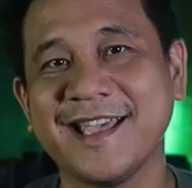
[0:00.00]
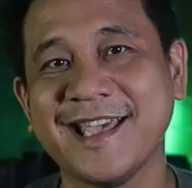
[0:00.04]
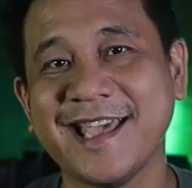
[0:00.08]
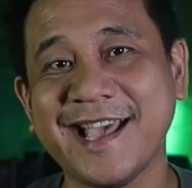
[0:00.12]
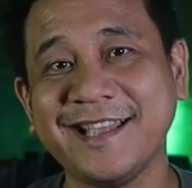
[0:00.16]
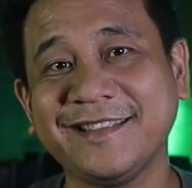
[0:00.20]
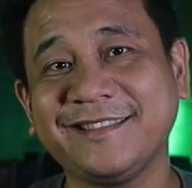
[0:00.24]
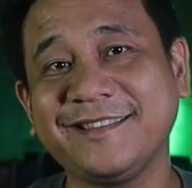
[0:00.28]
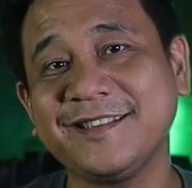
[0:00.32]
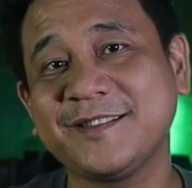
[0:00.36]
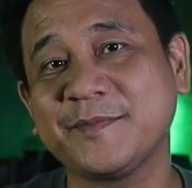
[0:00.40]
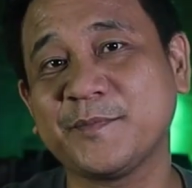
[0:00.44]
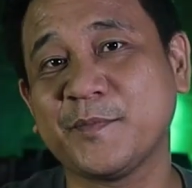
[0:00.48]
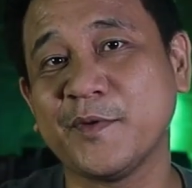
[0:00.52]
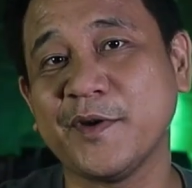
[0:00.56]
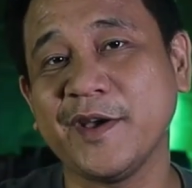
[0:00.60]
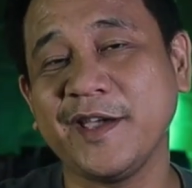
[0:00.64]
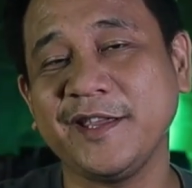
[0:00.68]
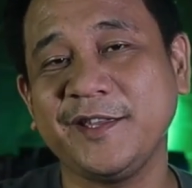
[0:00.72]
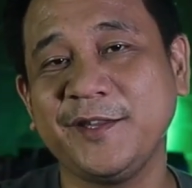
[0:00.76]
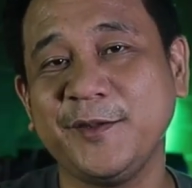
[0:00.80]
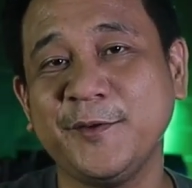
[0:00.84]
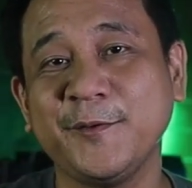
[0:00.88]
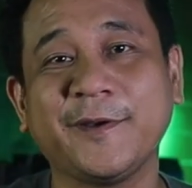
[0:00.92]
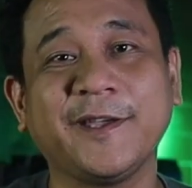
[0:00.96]
At this
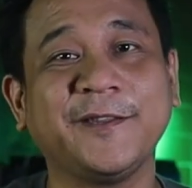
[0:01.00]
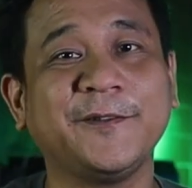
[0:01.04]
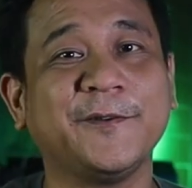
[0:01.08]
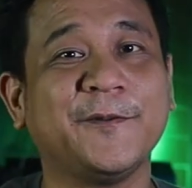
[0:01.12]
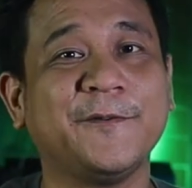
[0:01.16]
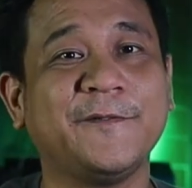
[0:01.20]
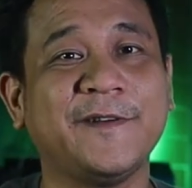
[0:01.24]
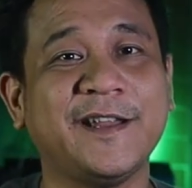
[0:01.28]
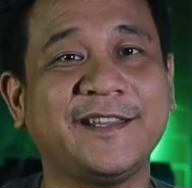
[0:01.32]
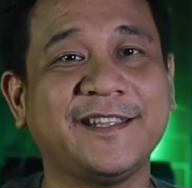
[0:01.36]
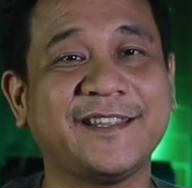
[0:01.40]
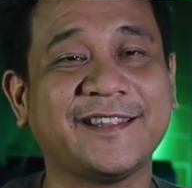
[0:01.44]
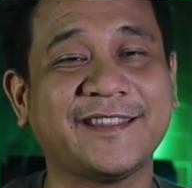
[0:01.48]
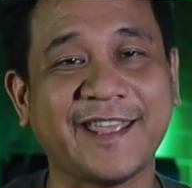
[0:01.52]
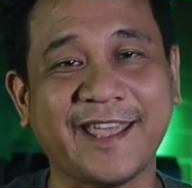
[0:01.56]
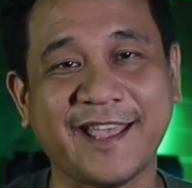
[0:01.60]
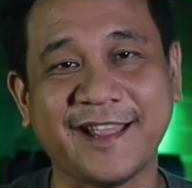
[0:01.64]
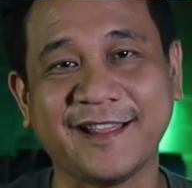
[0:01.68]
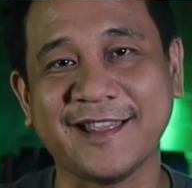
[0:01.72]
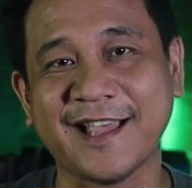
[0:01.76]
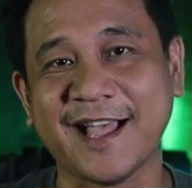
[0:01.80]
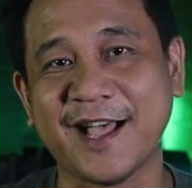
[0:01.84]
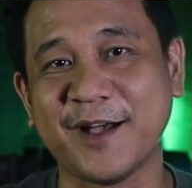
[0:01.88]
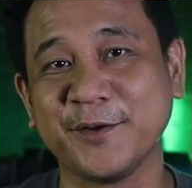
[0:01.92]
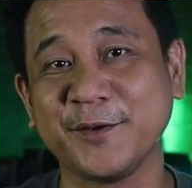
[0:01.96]
point, you can already
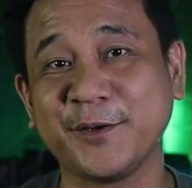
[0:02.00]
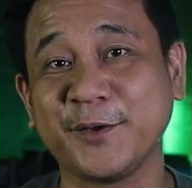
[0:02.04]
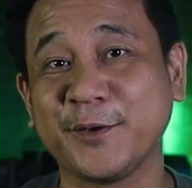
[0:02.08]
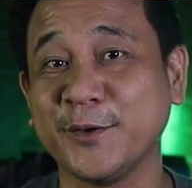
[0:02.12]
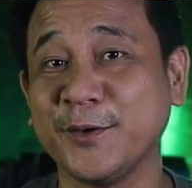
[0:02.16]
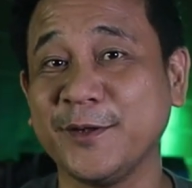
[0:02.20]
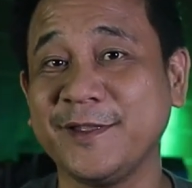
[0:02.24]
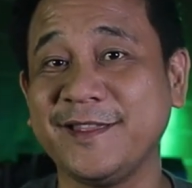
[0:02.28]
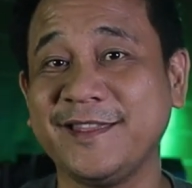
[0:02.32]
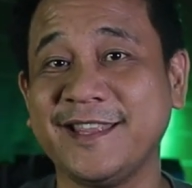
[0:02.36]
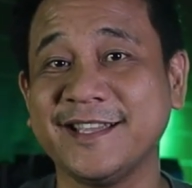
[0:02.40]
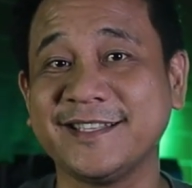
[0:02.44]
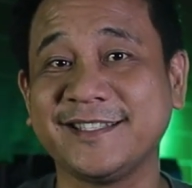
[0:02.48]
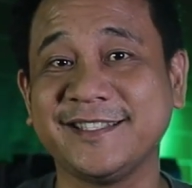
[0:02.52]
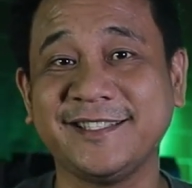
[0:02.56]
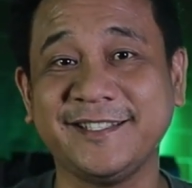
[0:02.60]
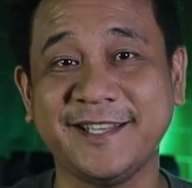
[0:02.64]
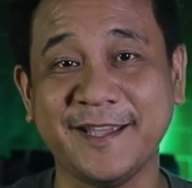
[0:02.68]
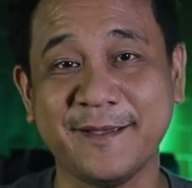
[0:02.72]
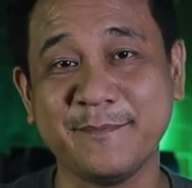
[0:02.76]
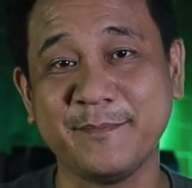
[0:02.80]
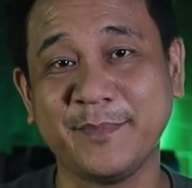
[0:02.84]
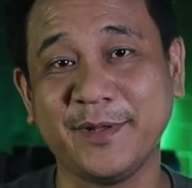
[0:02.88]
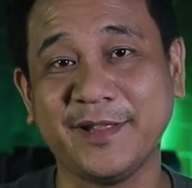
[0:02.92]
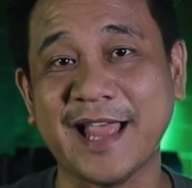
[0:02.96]
tell how good this
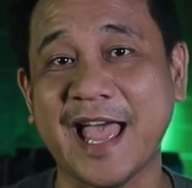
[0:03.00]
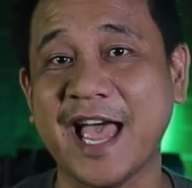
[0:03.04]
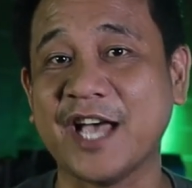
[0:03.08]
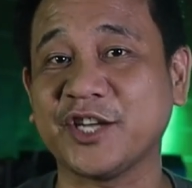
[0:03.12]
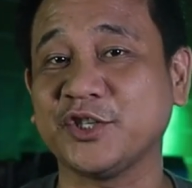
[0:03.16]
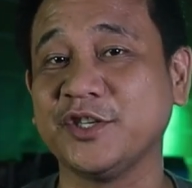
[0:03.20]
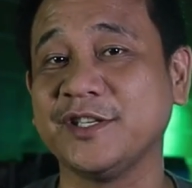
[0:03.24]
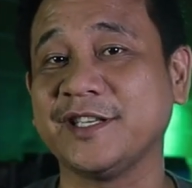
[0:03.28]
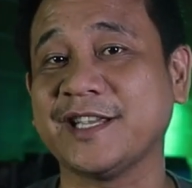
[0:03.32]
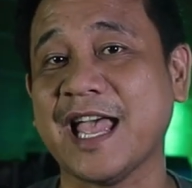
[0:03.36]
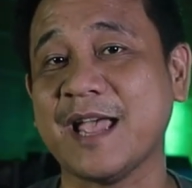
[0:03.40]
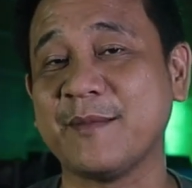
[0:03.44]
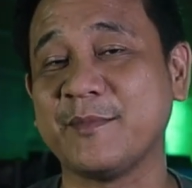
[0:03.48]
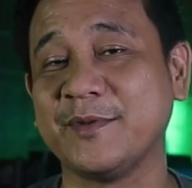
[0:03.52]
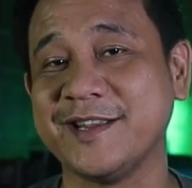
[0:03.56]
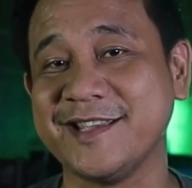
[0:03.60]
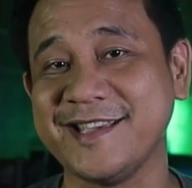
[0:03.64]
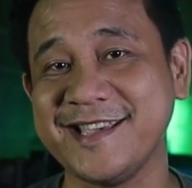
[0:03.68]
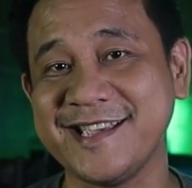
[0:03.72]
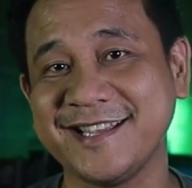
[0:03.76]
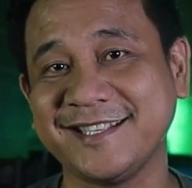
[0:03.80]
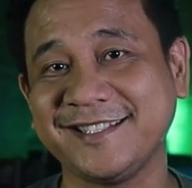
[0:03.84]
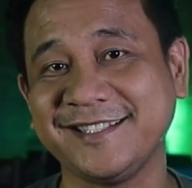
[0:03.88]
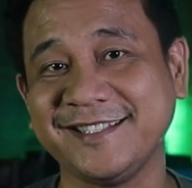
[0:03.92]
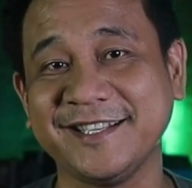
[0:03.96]
gimbal action camera
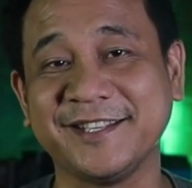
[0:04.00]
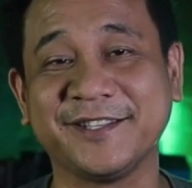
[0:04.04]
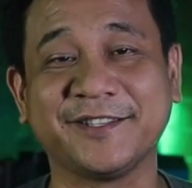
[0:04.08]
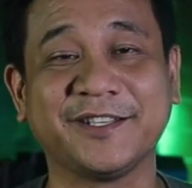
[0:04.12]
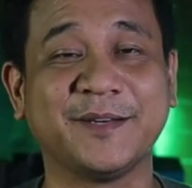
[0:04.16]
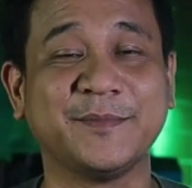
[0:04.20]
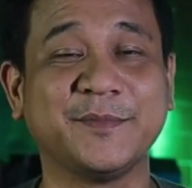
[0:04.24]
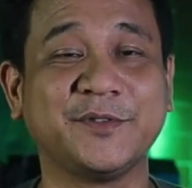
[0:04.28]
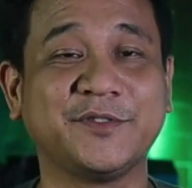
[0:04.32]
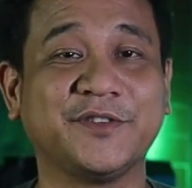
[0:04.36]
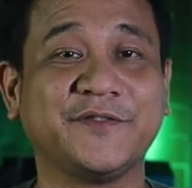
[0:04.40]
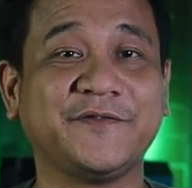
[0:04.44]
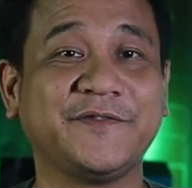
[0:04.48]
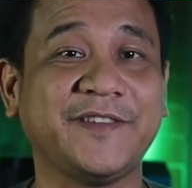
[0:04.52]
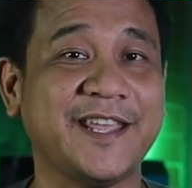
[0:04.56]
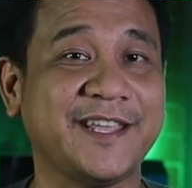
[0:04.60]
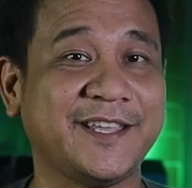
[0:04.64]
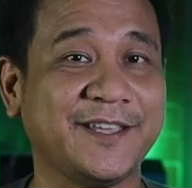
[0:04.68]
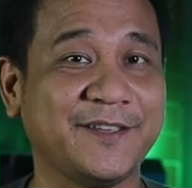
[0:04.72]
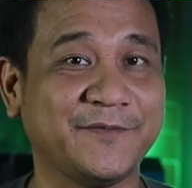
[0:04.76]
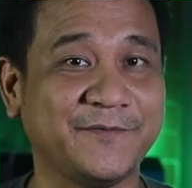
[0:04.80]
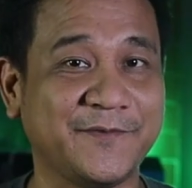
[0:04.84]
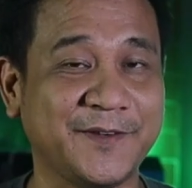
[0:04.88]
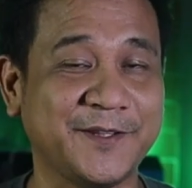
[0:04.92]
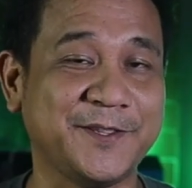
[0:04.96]
is in terms of
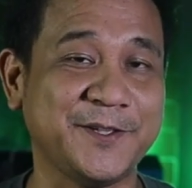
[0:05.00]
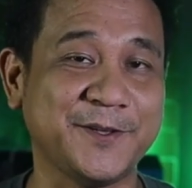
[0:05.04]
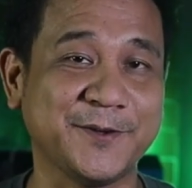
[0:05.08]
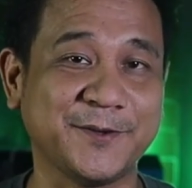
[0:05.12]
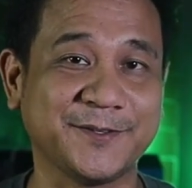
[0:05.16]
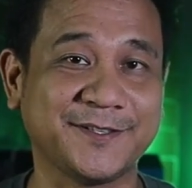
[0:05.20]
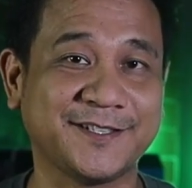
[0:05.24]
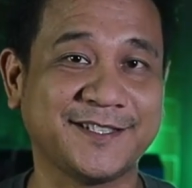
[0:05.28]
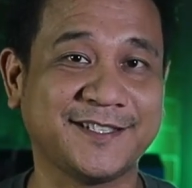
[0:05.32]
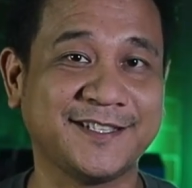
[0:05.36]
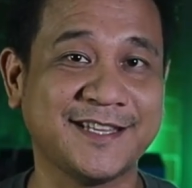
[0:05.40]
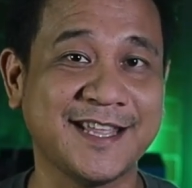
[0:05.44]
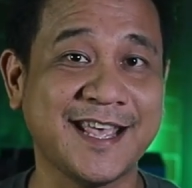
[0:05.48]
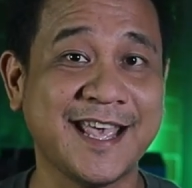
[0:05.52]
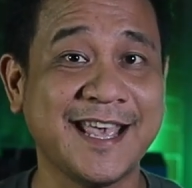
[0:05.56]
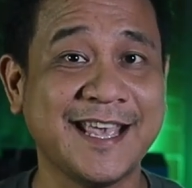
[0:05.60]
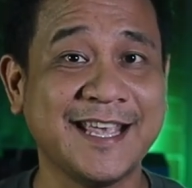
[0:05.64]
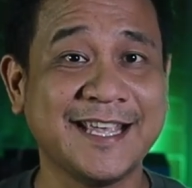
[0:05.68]
taking videos.